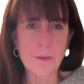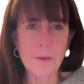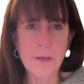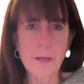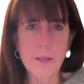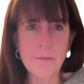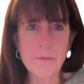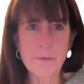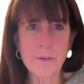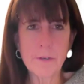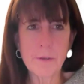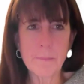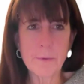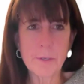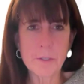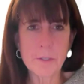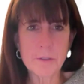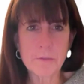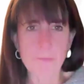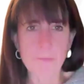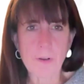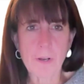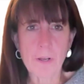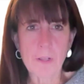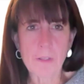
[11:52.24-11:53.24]
I very much
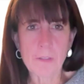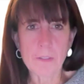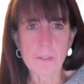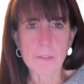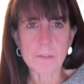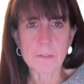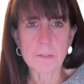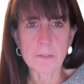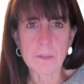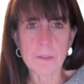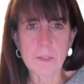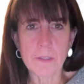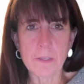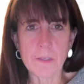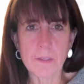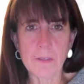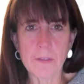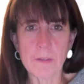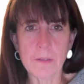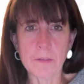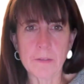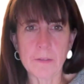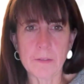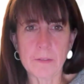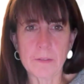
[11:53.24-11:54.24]
fall into
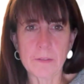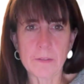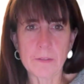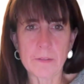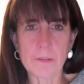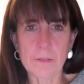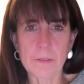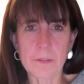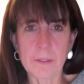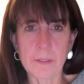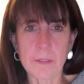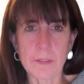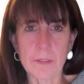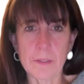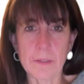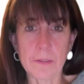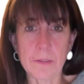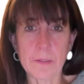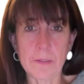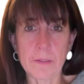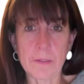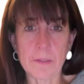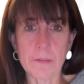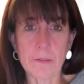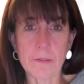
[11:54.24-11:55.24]
the like
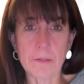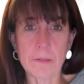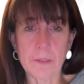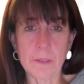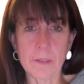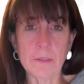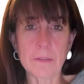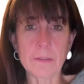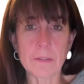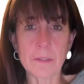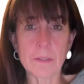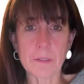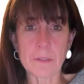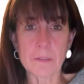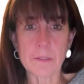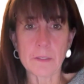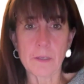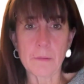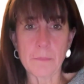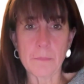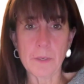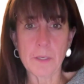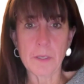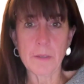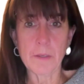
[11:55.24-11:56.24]
things
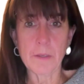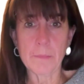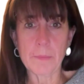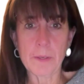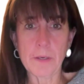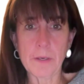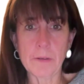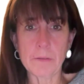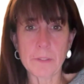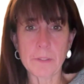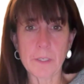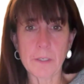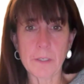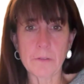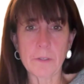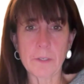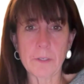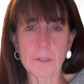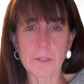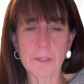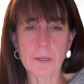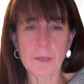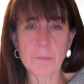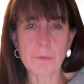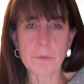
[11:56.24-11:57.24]
excite me about tinkering
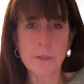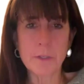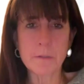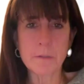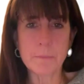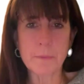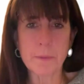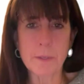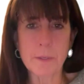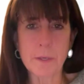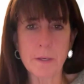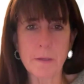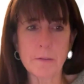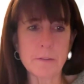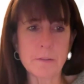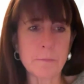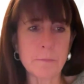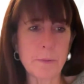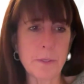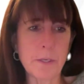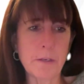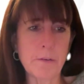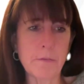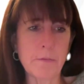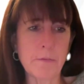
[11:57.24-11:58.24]
in libraries, but I'll
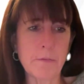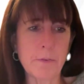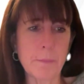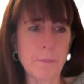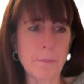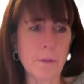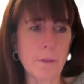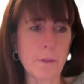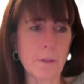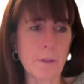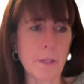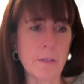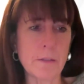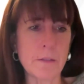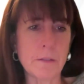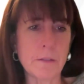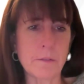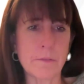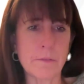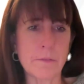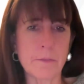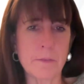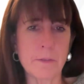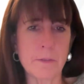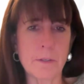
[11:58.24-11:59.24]
speak from the lens
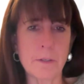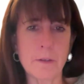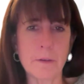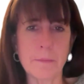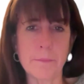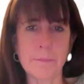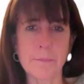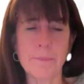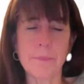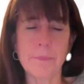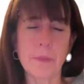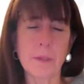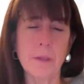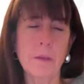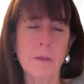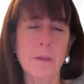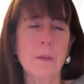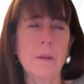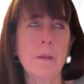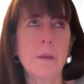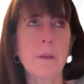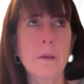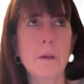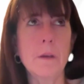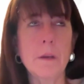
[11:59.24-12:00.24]
of
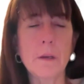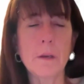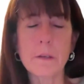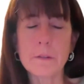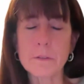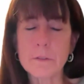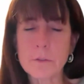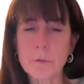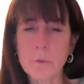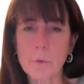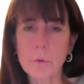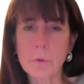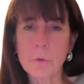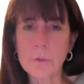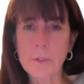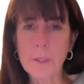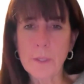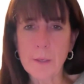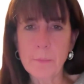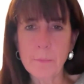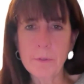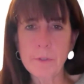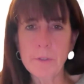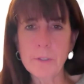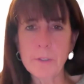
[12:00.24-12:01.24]
a school
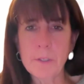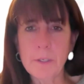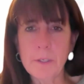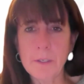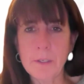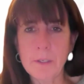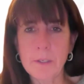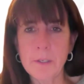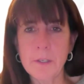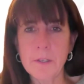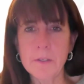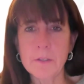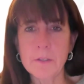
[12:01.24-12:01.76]
library.